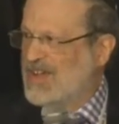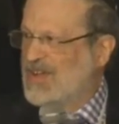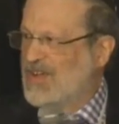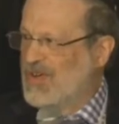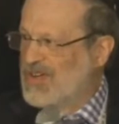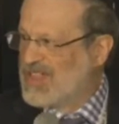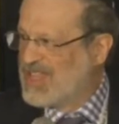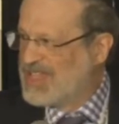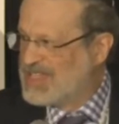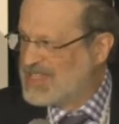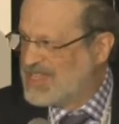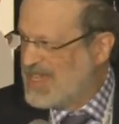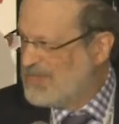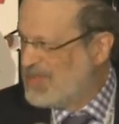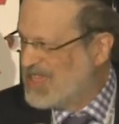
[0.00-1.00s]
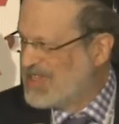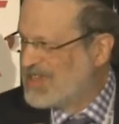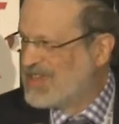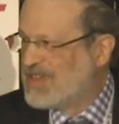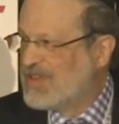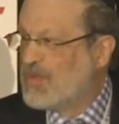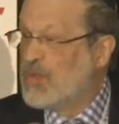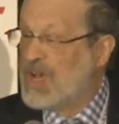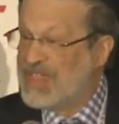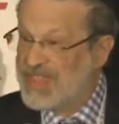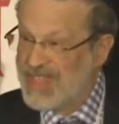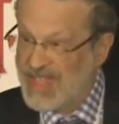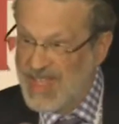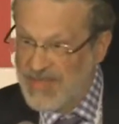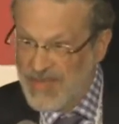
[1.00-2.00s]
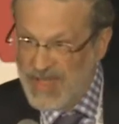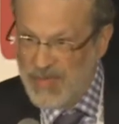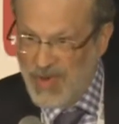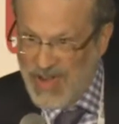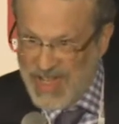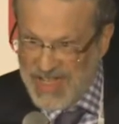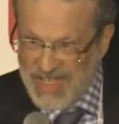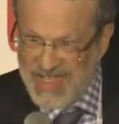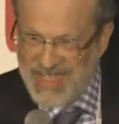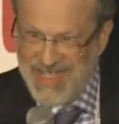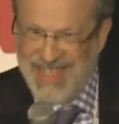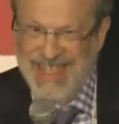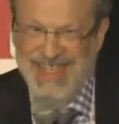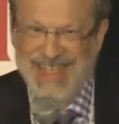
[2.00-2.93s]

or Led Zeppelin, "When the Levee Breaks."